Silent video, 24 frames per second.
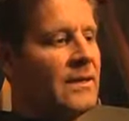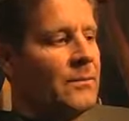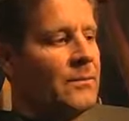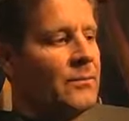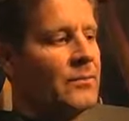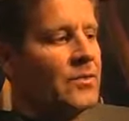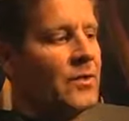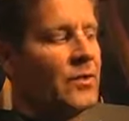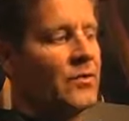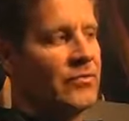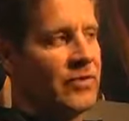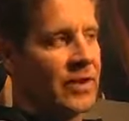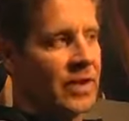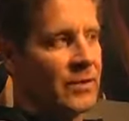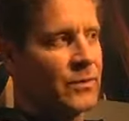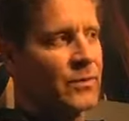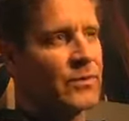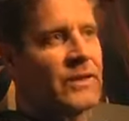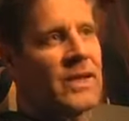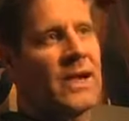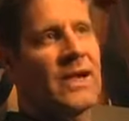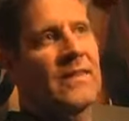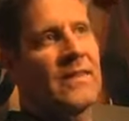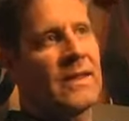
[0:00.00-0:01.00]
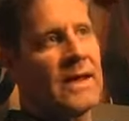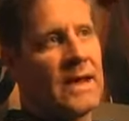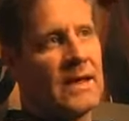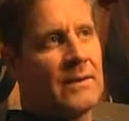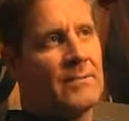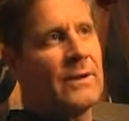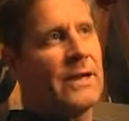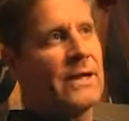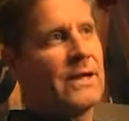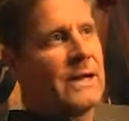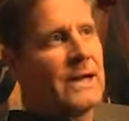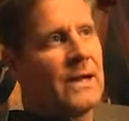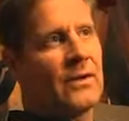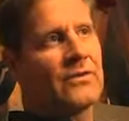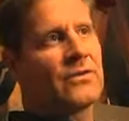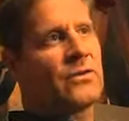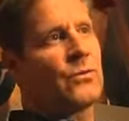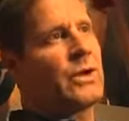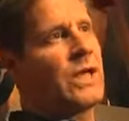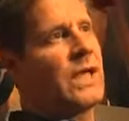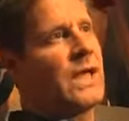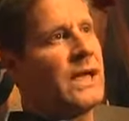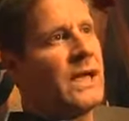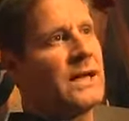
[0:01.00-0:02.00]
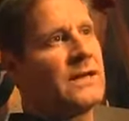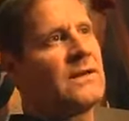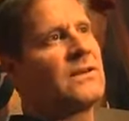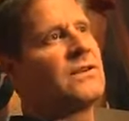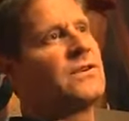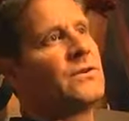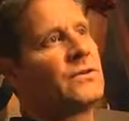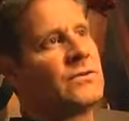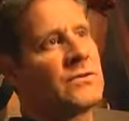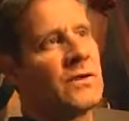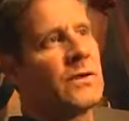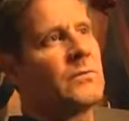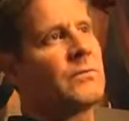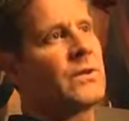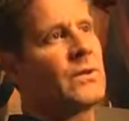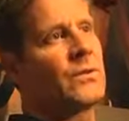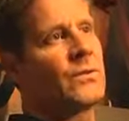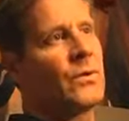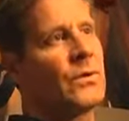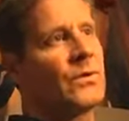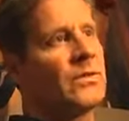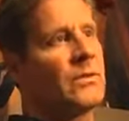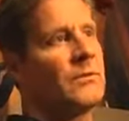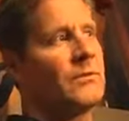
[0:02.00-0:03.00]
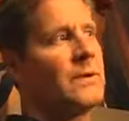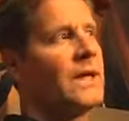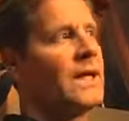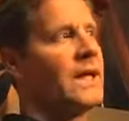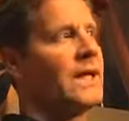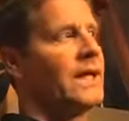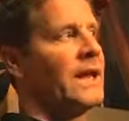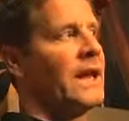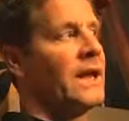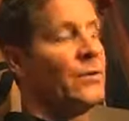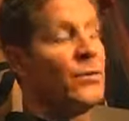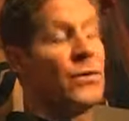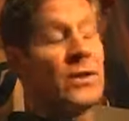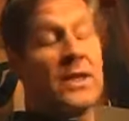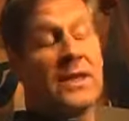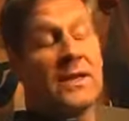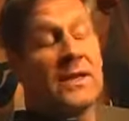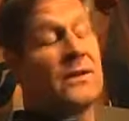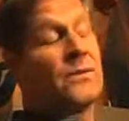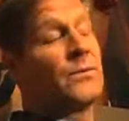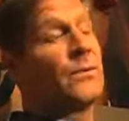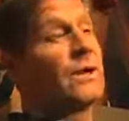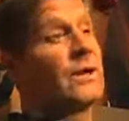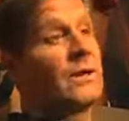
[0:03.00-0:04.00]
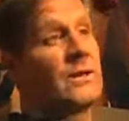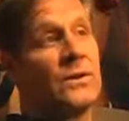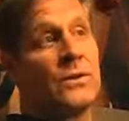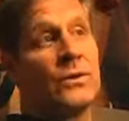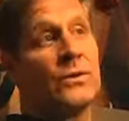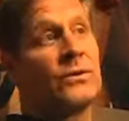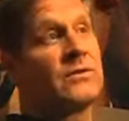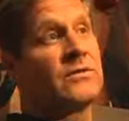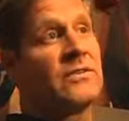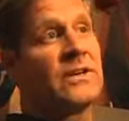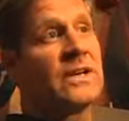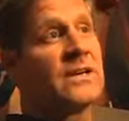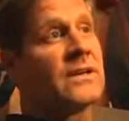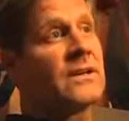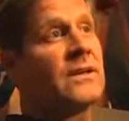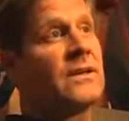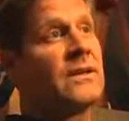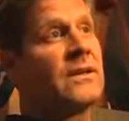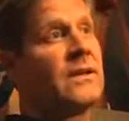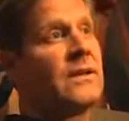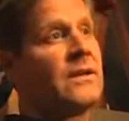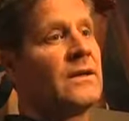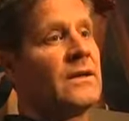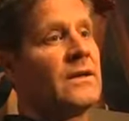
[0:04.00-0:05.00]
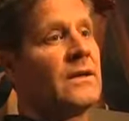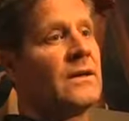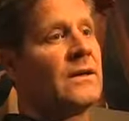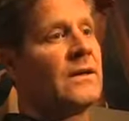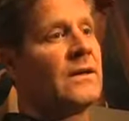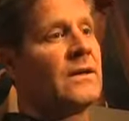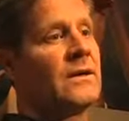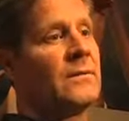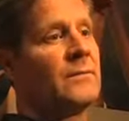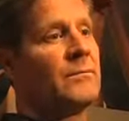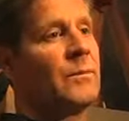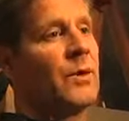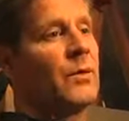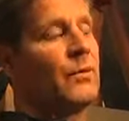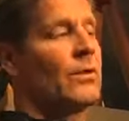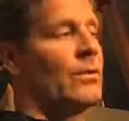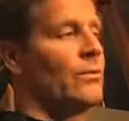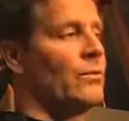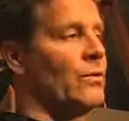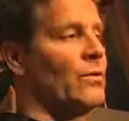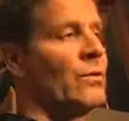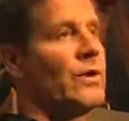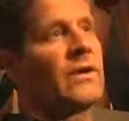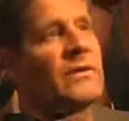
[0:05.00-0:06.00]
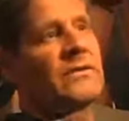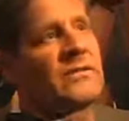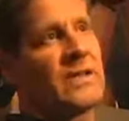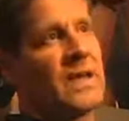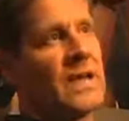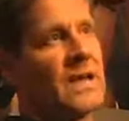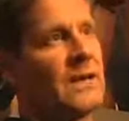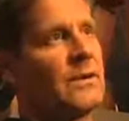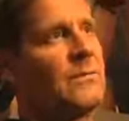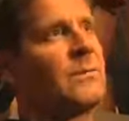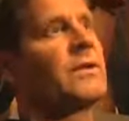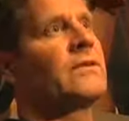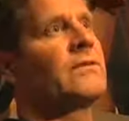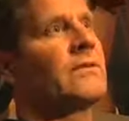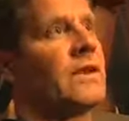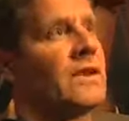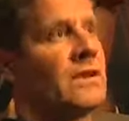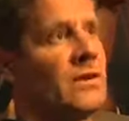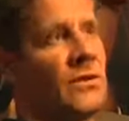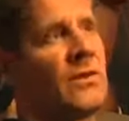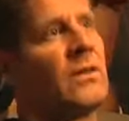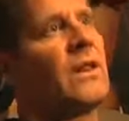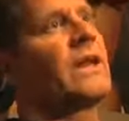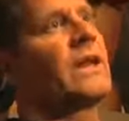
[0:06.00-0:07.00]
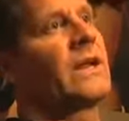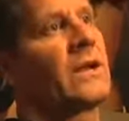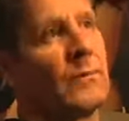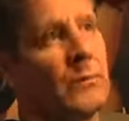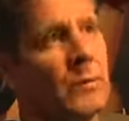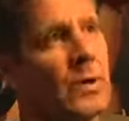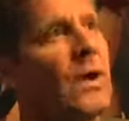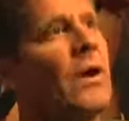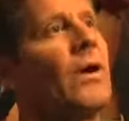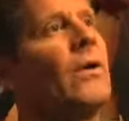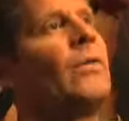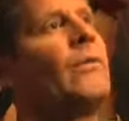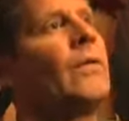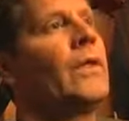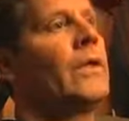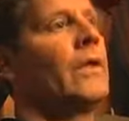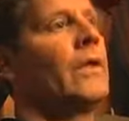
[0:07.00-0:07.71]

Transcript: So Vic was kind of the odd man out, so we had to do something with him. And I really didn't want to lose Vic. But when we reassign him, it's like you're letting him go.